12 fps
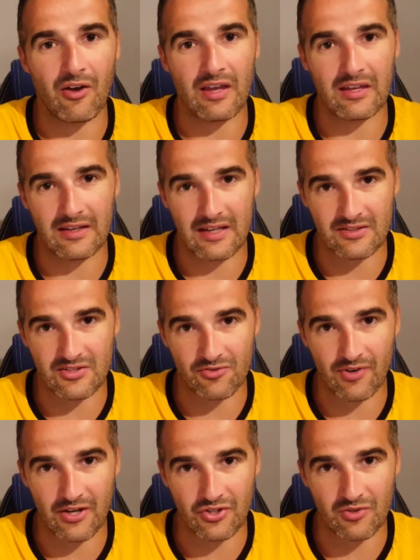in
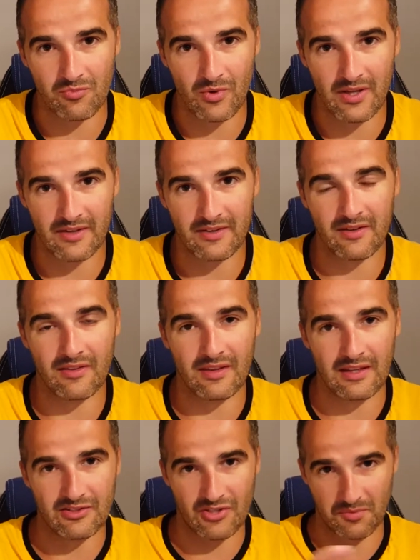Insurrection when
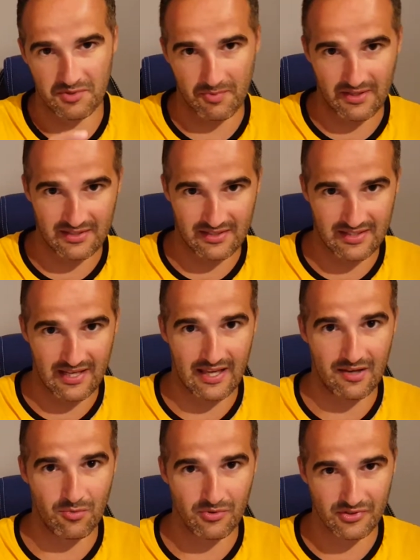the subspace
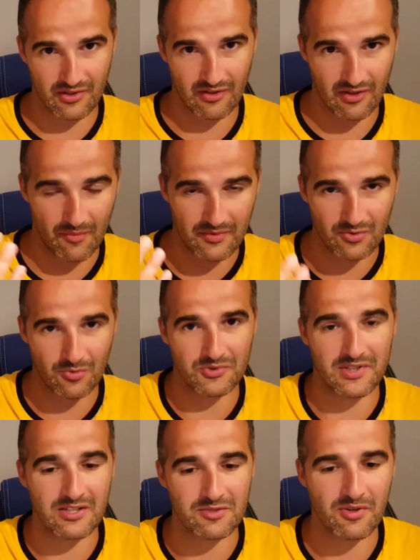tear was coming towards
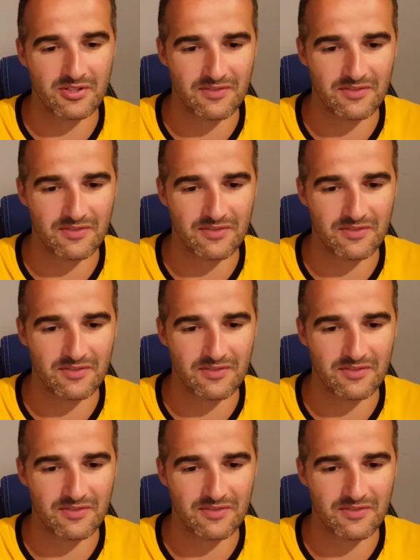the Enterprise.